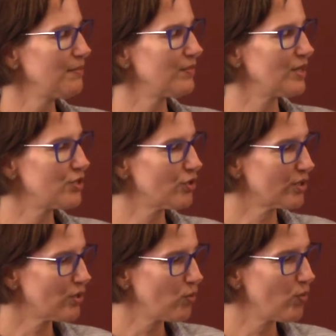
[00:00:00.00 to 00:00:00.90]
then you're
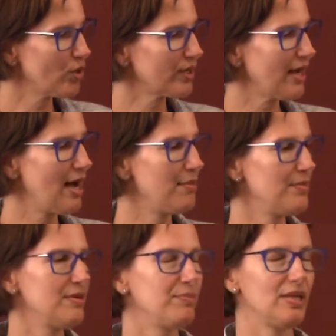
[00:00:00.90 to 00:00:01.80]
going to work
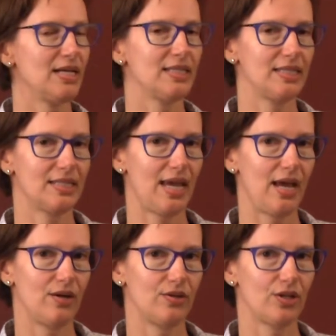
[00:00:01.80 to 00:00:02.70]
up the plus
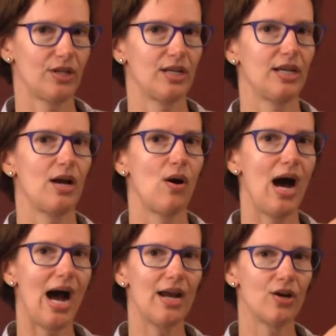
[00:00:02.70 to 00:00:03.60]
scale. You're going to go
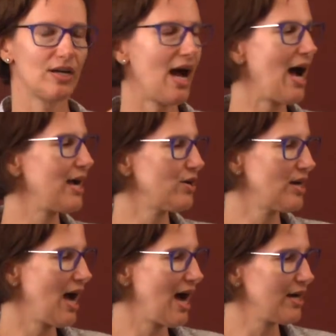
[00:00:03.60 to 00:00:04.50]
higher and higher and
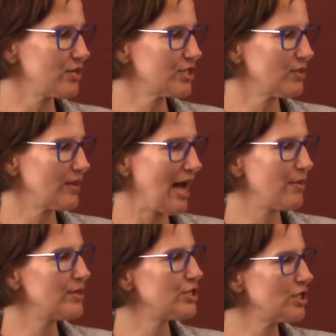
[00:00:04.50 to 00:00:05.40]
higher. So what I
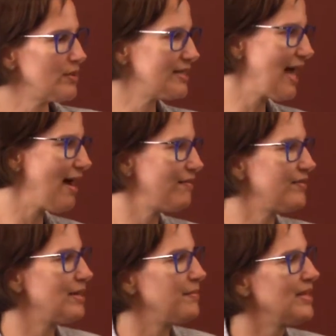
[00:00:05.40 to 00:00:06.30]
would do is have
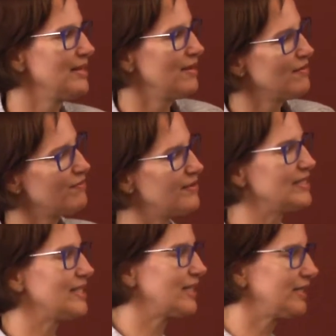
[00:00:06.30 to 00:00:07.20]
them
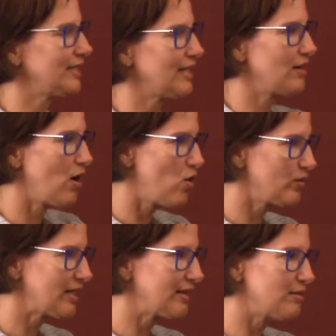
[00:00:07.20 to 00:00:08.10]
physically
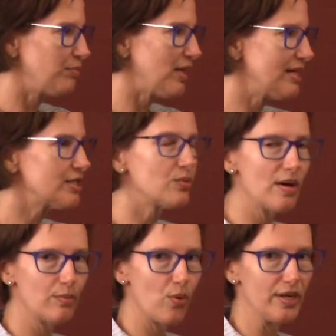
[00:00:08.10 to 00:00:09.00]
holding the plus
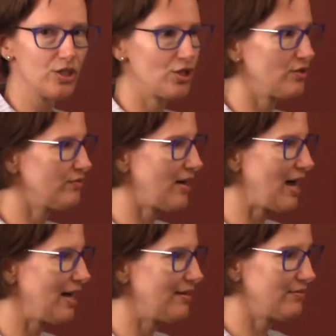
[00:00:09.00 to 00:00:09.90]

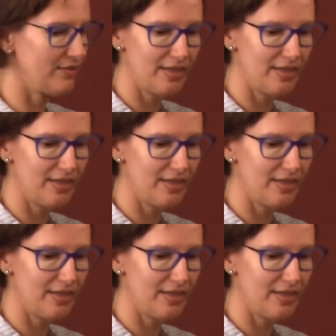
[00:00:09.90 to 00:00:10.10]
1.25,